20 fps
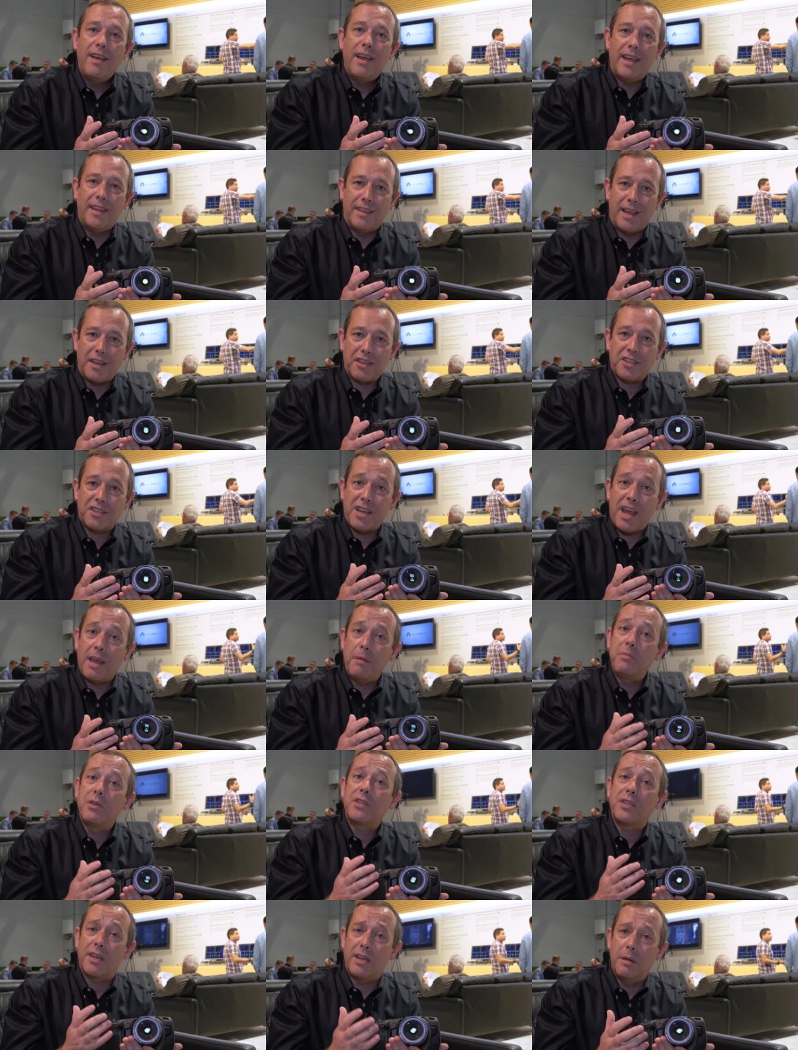in that
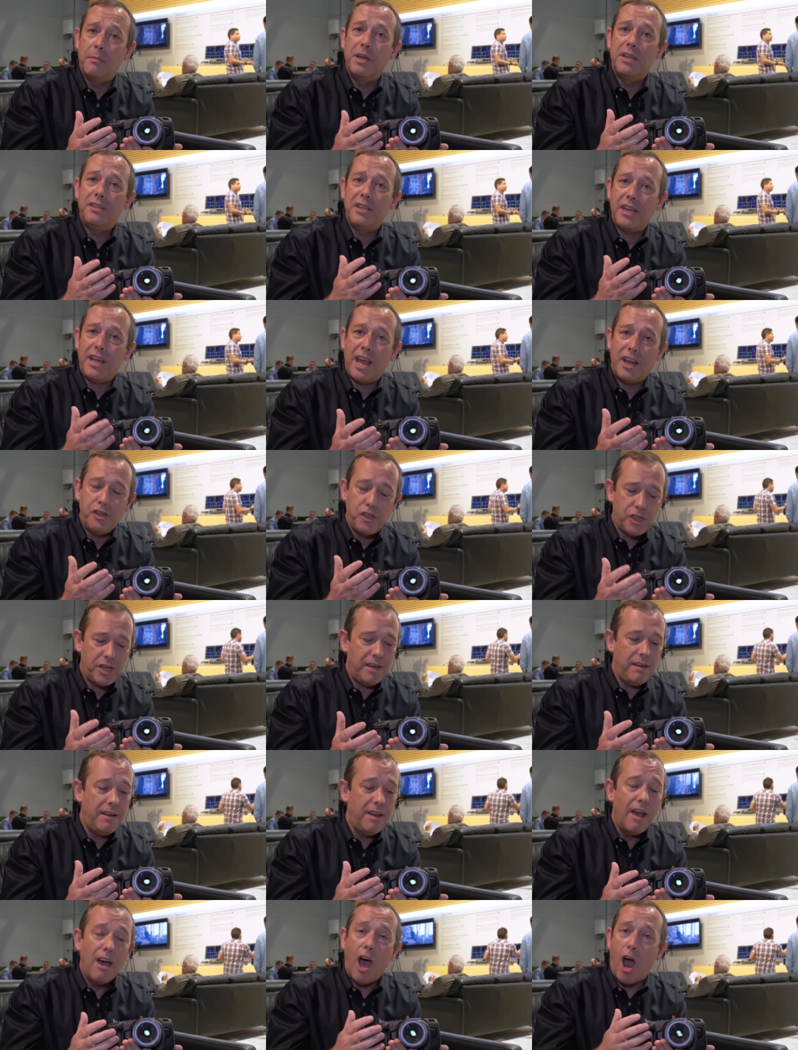same Cinema DNG